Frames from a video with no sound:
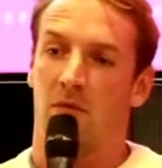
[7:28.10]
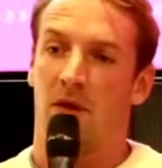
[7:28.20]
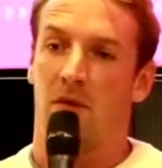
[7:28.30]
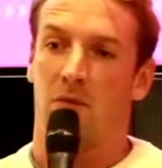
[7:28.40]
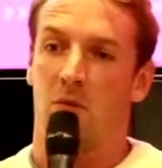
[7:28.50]

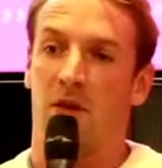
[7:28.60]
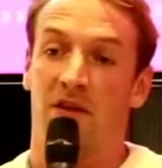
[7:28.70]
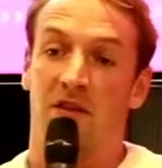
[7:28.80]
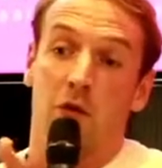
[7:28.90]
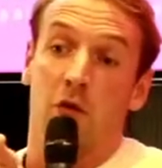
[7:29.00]
when I
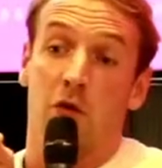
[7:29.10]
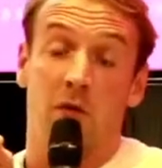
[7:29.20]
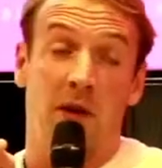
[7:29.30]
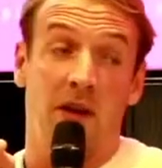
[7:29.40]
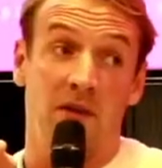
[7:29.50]
saw those
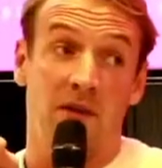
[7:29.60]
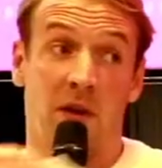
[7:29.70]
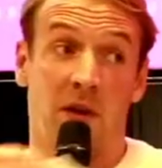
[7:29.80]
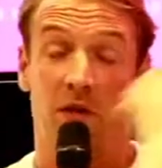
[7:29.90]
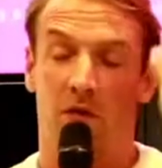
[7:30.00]
plans and I
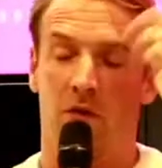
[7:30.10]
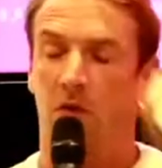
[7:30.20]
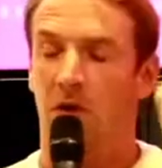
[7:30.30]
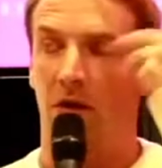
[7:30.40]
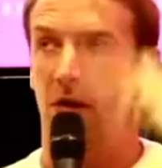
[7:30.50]
was, you know,
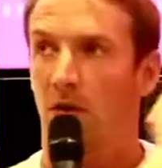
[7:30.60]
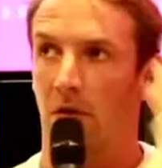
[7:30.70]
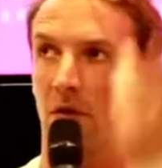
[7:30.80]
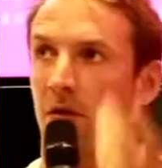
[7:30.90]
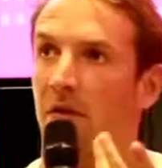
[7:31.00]
like
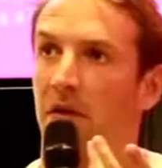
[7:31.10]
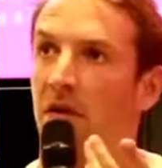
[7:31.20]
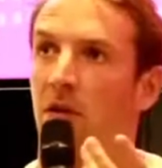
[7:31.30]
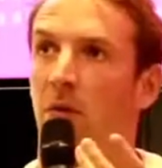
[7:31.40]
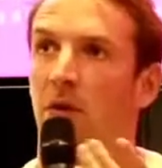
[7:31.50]
thinking
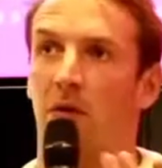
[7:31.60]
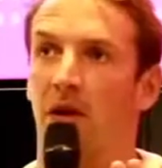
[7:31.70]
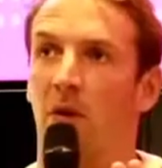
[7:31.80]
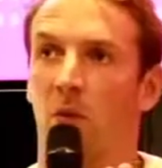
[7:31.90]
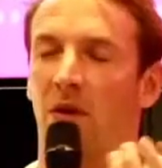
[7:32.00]
about, okay,
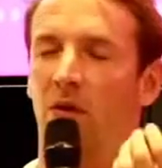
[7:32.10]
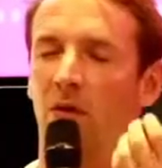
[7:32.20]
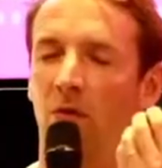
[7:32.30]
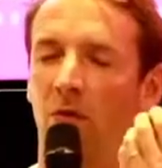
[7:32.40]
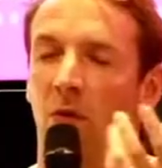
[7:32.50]
what
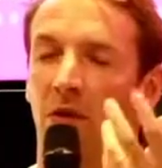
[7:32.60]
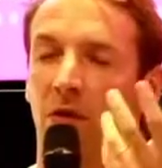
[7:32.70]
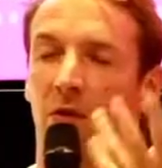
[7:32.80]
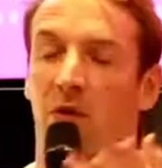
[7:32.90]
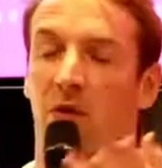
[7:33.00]
do
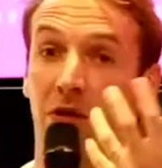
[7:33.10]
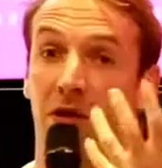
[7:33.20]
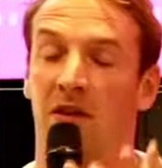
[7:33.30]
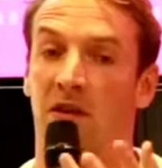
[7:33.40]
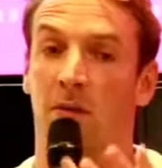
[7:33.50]
they bring
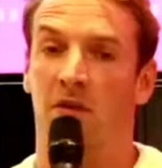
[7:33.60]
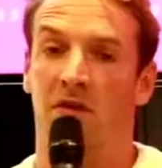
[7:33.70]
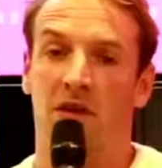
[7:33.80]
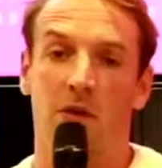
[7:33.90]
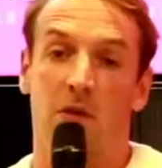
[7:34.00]
in terms of
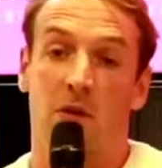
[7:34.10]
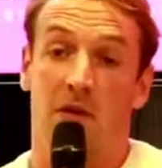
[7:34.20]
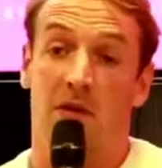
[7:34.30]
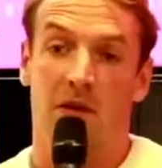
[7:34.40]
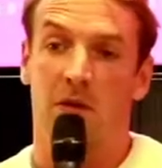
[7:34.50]
value? I was
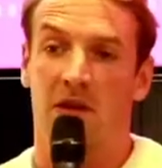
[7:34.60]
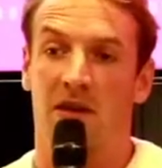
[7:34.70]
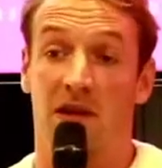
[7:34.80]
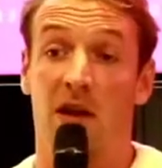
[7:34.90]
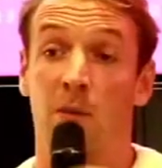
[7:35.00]
thinking, okay,
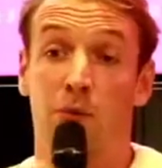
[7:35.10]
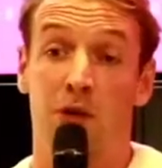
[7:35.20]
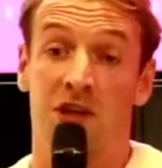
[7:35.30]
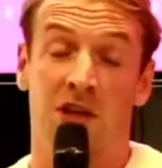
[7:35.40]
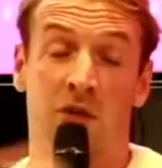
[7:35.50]
they are
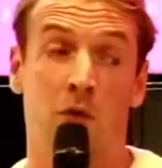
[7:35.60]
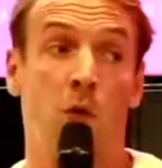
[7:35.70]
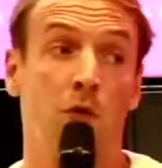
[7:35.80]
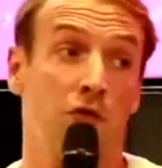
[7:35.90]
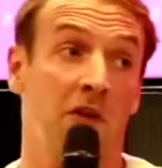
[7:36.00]
bridging the whole
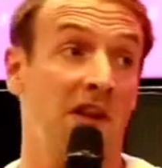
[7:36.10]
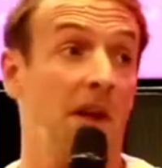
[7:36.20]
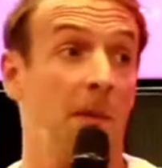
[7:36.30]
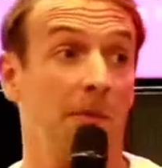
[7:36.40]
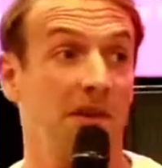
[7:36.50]
trust gap,
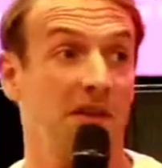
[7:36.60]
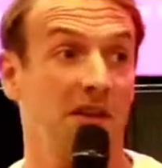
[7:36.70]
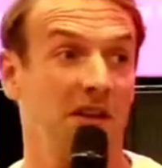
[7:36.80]
basically.